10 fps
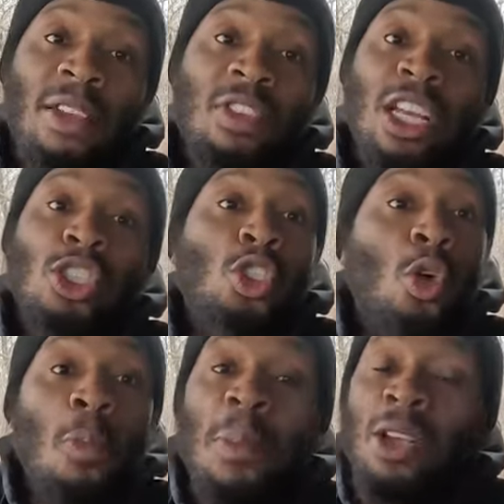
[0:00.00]
We have to get
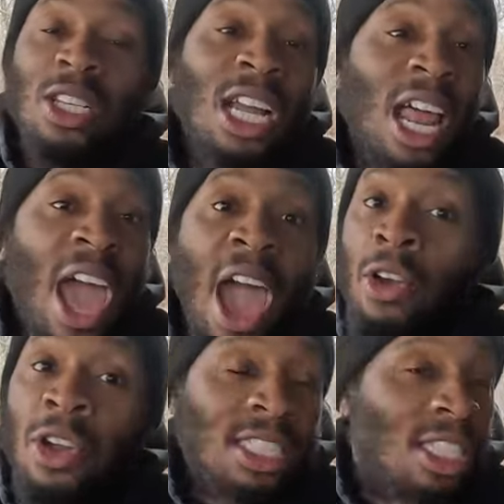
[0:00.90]
two million dollars
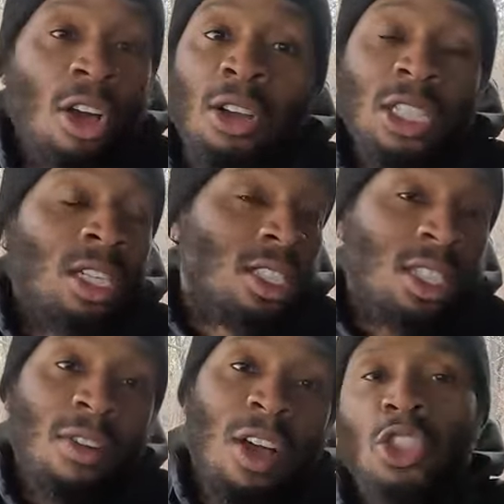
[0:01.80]
aggregates and all this other
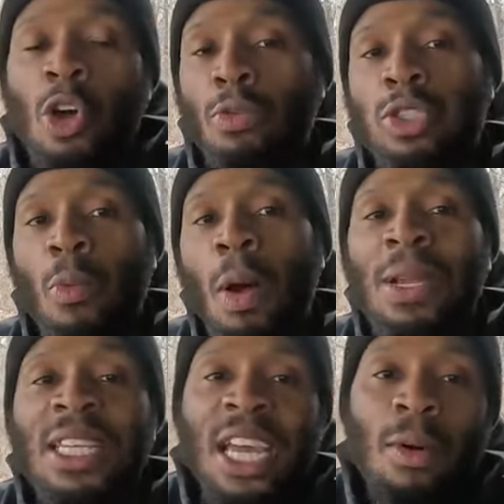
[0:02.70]
stuff. So, so
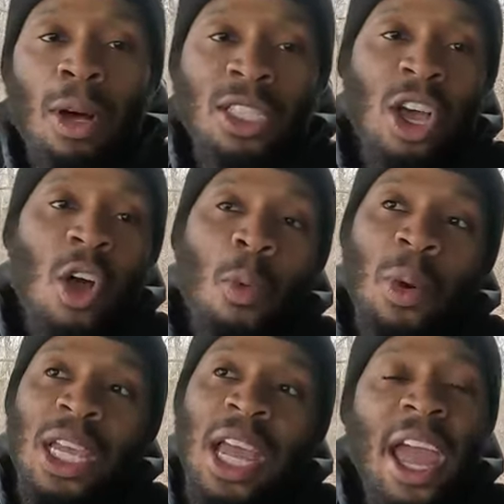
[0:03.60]
what we did was
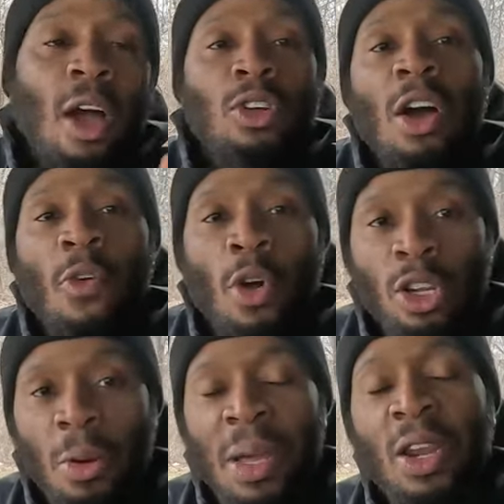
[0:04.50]
we held off for
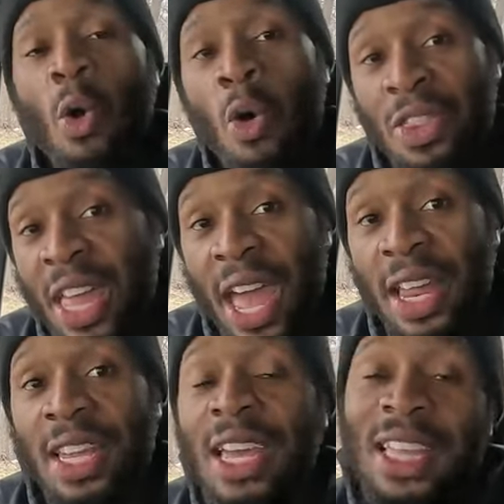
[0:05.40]
a little bit on that.